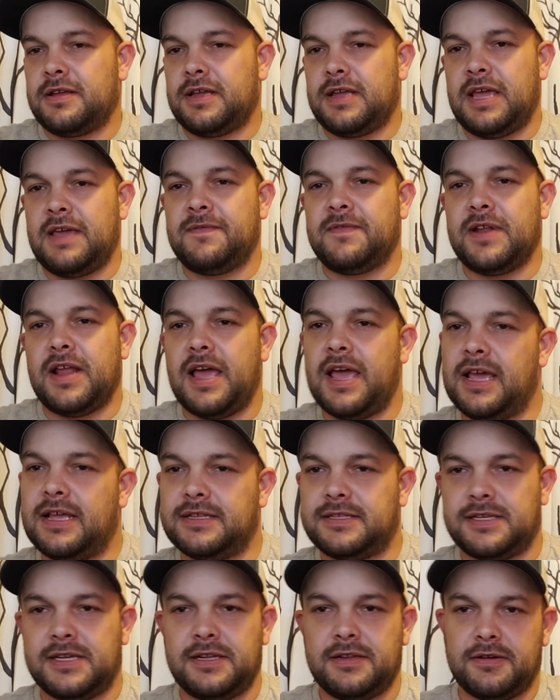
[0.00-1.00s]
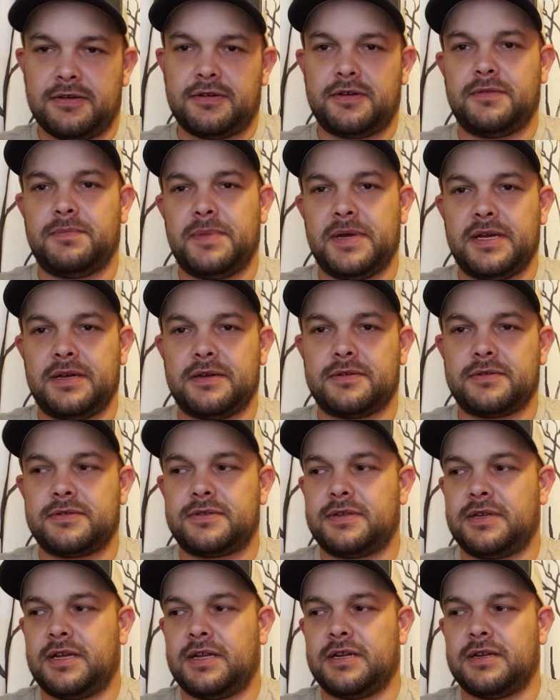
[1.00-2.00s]
even 1,800
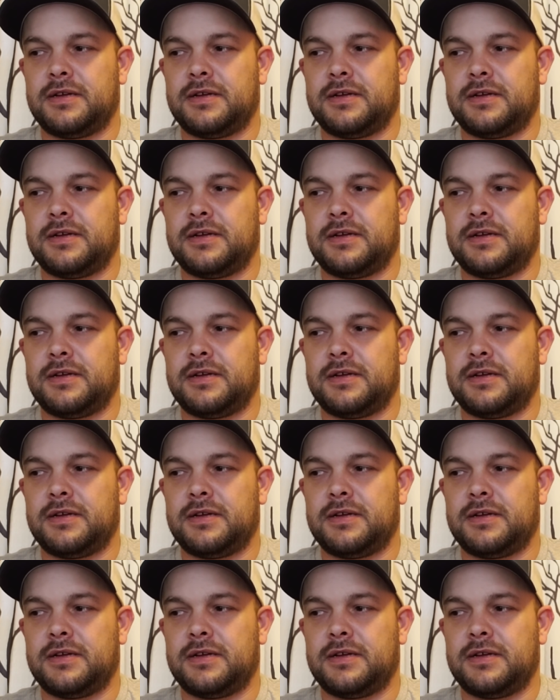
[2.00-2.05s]
bales in